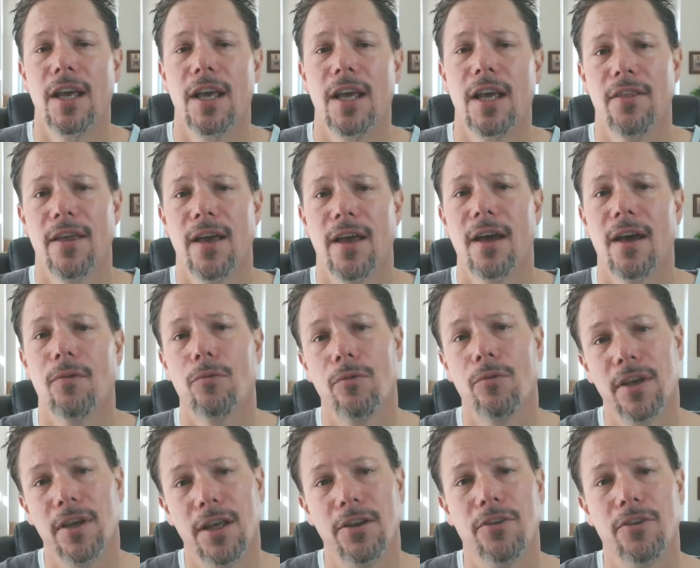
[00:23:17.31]
that
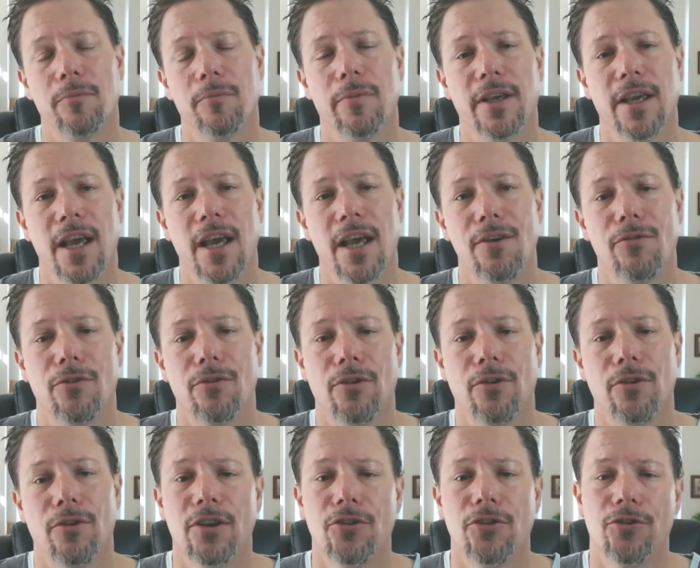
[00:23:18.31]
lead to
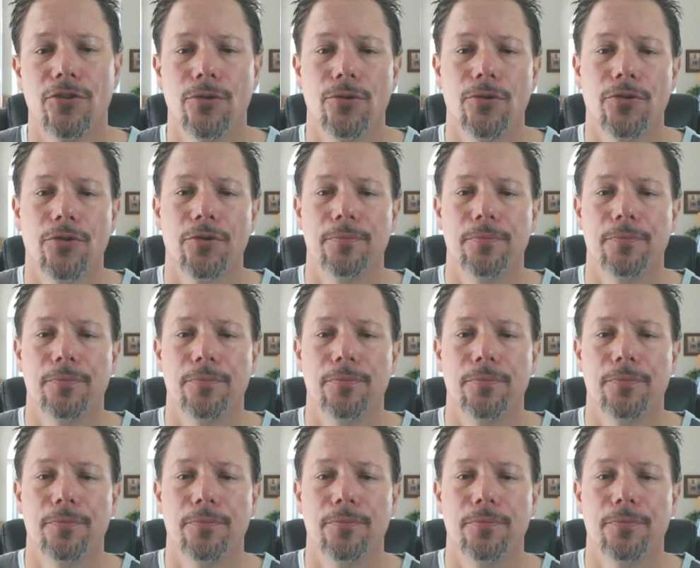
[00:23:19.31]
behavioral issues.